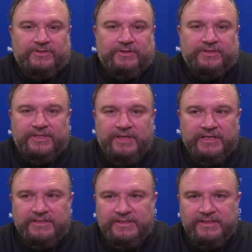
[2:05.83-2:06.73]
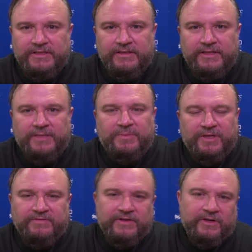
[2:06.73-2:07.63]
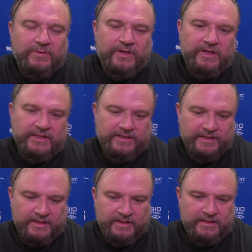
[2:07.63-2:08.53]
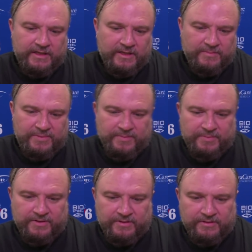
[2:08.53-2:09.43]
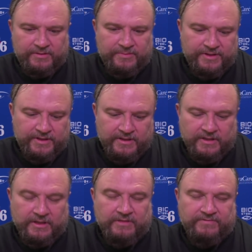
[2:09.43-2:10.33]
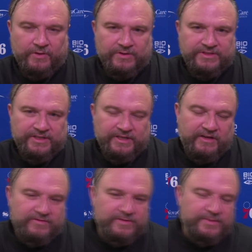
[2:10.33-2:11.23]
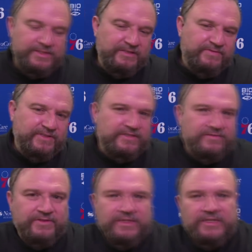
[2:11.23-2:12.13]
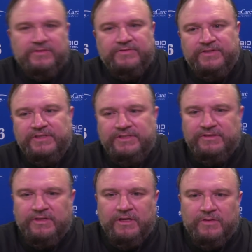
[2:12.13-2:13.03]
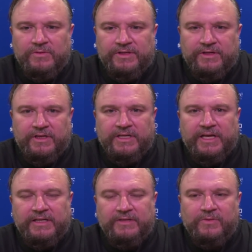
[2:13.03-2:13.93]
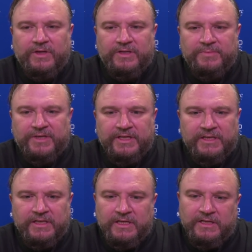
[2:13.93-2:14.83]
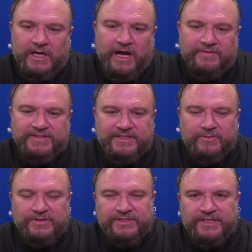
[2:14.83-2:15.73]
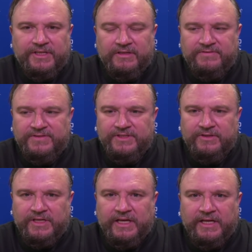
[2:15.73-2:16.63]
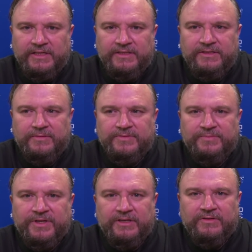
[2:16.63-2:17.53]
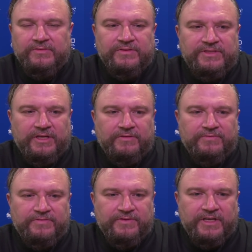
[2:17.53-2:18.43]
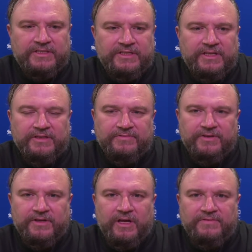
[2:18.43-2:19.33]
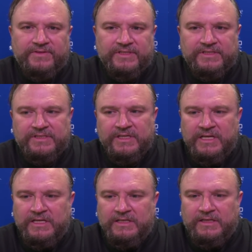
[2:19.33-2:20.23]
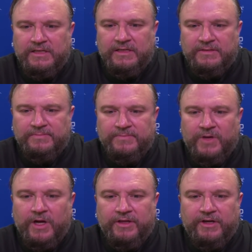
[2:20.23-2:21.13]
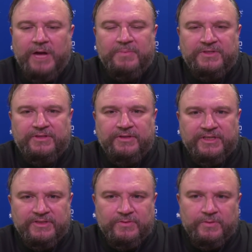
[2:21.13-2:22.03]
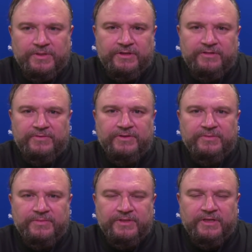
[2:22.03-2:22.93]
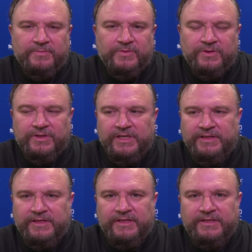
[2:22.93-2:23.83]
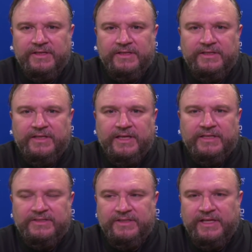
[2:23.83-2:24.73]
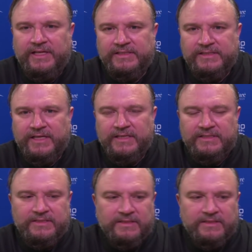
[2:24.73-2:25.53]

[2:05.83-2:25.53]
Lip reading: George Hill actually did play very well. I think people are a little bit focused on the offense, but defensively he was very strong. We thought he added quite a bit. Obviously it wasn't enough. So again, in terms of my own self-reflection in the front office, are there opportunities where we could have done more? And I think that the answer to that is yes.